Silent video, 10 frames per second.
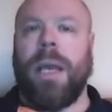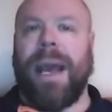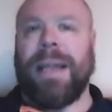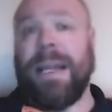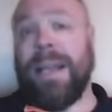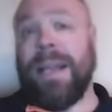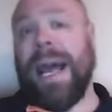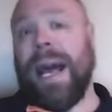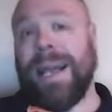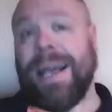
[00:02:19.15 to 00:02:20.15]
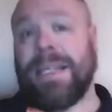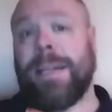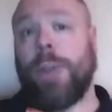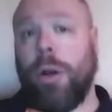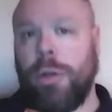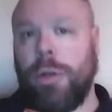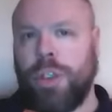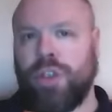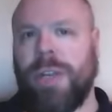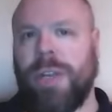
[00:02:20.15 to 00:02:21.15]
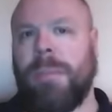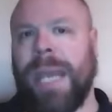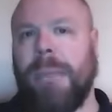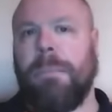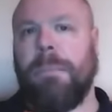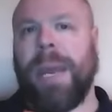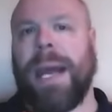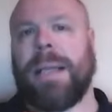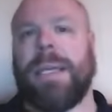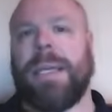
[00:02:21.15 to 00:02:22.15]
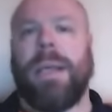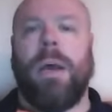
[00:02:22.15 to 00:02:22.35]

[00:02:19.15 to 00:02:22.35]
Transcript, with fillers: And then that has a downstream impact